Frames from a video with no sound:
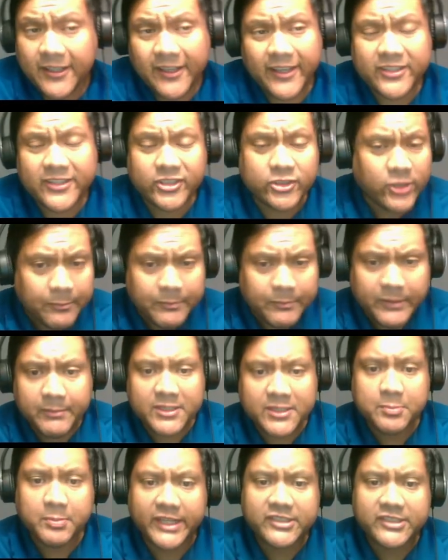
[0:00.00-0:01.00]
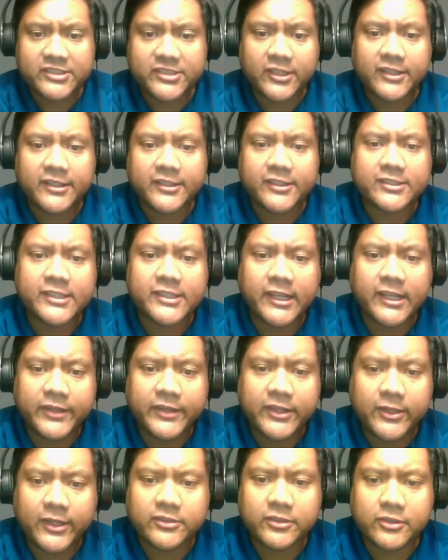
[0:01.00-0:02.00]
extremely misplaced here. It doesn't have
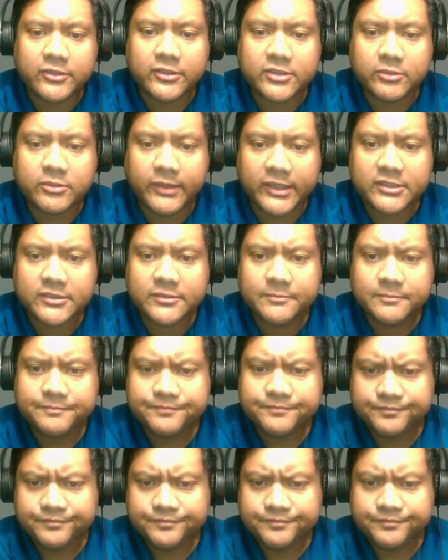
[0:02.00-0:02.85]
any other good squares.